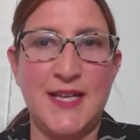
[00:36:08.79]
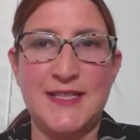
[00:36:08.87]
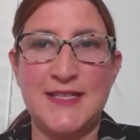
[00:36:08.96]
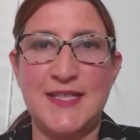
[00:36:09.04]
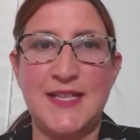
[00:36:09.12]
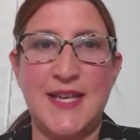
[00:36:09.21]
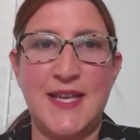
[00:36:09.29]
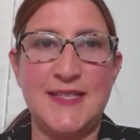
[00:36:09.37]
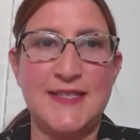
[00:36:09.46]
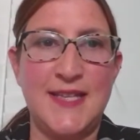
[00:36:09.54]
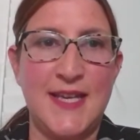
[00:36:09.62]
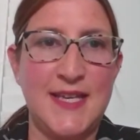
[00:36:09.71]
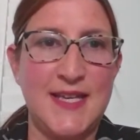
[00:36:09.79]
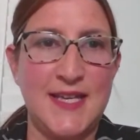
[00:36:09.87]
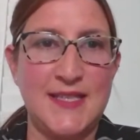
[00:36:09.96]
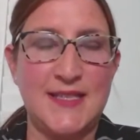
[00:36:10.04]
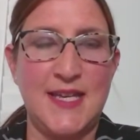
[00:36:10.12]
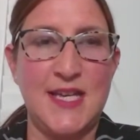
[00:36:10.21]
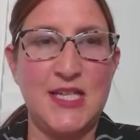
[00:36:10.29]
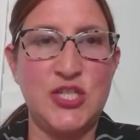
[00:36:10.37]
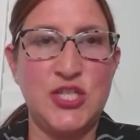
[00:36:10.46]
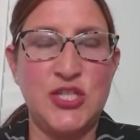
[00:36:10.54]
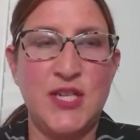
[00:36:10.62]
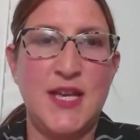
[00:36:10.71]
That's
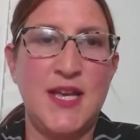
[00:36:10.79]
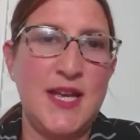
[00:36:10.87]
SASH.